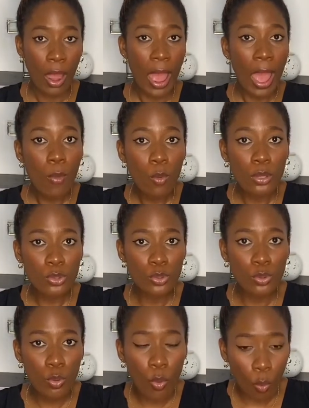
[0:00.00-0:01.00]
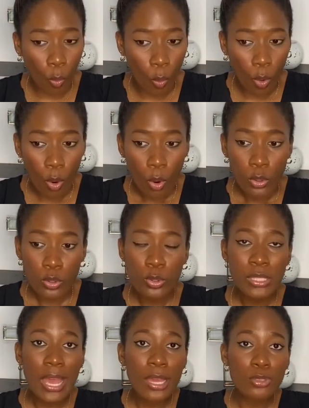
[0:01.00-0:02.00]
I want to go. You
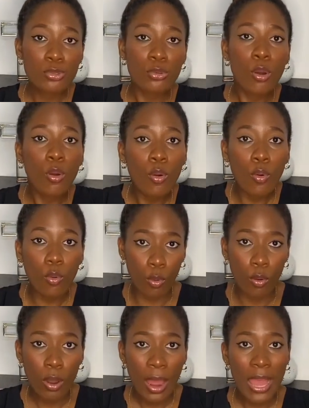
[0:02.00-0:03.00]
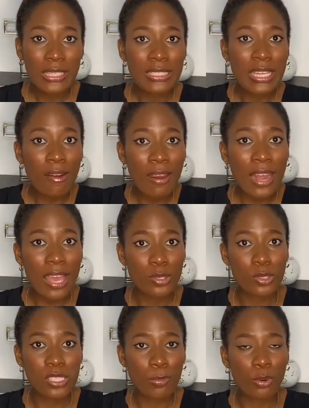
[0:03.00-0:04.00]
say I should not go. Auntie Dara likes
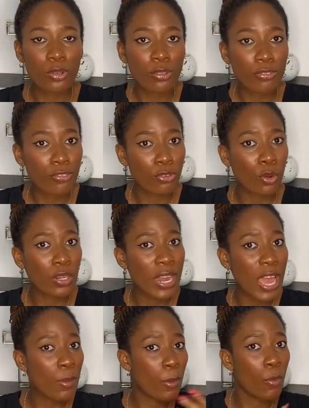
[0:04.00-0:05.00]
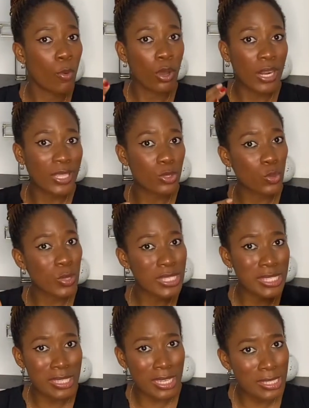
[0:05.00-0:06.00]
to sleep on the floor. Now, if people want to
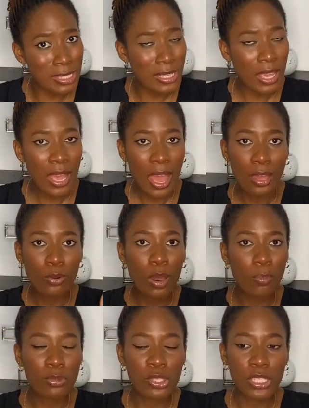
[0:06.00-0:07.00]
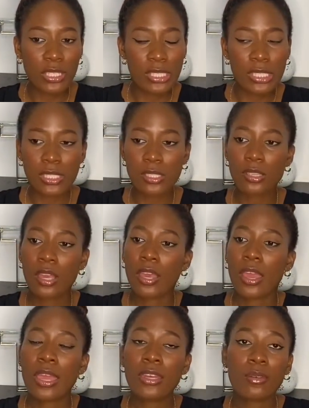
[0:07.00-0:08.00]
twist it, I don't appreciate this.
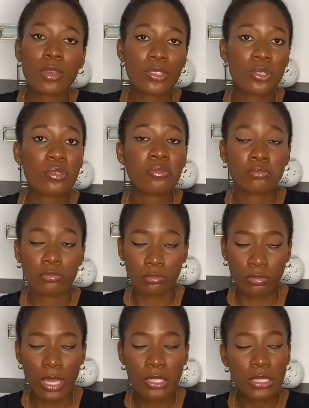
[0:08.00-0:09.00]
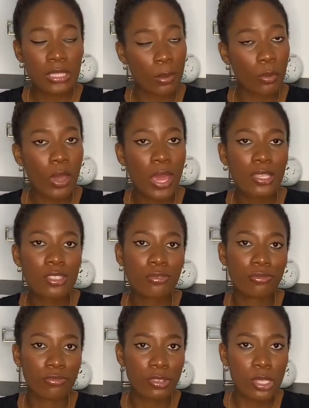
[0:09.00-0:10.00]
Anyway, so I just kept quiet.
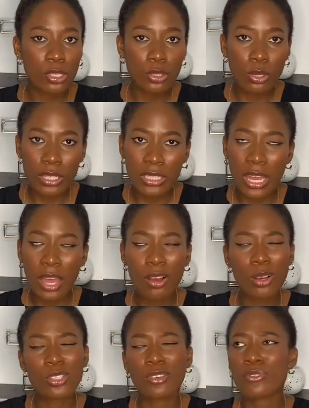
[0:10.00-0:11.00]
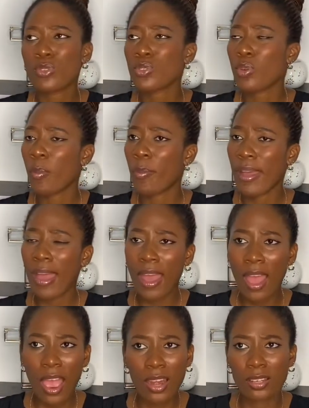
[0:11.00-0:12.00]
She finished talking that, oh, she feels so
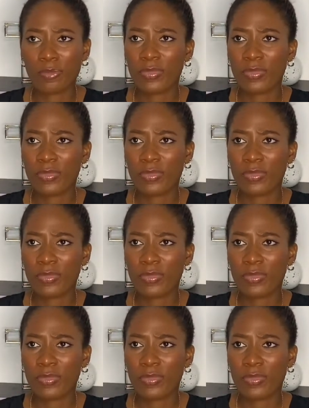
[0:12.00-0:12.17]
bad.